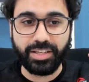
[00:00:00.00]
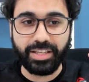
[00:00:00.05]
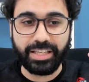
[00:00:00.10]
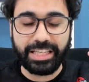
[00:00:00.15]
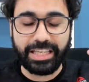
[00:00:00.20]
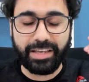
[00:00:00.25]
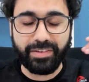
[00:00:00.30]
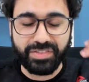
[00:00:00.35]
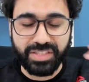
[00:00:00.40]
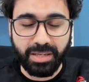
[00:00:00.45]

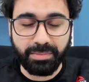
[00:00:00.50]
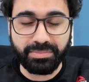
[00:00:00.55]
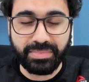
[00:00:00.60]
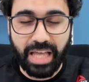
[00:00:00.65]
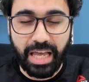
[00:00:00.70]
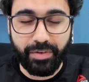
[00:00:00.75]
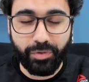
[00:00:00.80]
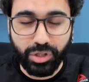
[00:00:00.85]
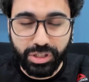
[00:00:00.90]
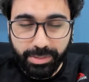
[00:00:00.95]
Give some
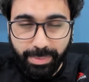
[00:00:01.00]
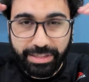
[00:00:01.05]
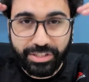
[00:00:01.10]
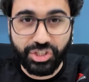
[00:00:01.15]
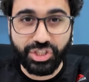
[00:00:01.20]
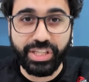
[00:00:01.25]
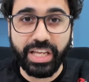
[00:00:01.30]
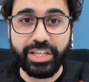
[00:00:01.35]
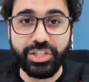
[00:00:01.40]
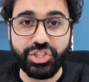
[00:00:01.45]
time for
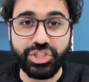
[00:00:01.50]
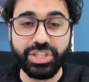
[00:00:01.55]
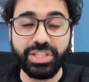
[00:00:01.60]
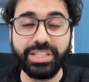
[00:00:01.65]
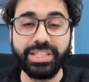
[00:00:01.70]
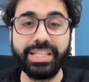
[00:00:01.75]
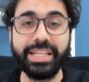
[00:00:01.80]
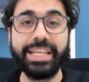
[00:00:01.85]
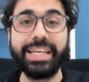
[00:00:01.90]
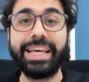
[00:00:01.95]

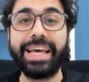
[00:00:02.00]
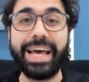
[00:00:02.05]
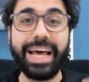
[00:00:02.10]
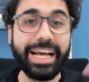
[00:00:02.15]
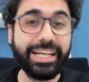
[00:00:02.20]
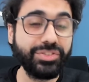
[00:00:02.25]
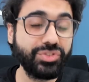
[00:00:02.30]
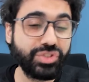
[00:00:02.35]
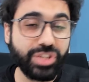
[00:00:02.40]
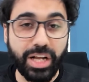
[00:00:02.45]
imagination
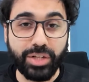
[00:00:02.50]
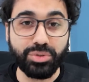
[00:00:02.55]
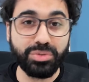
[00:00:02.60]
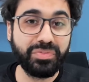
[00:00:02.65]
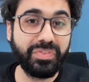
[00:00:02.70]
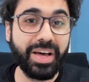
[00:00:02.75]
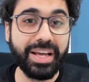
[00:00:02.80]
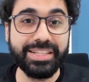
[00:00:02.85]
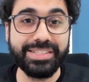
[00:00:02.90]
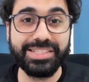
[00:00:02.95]
and try to find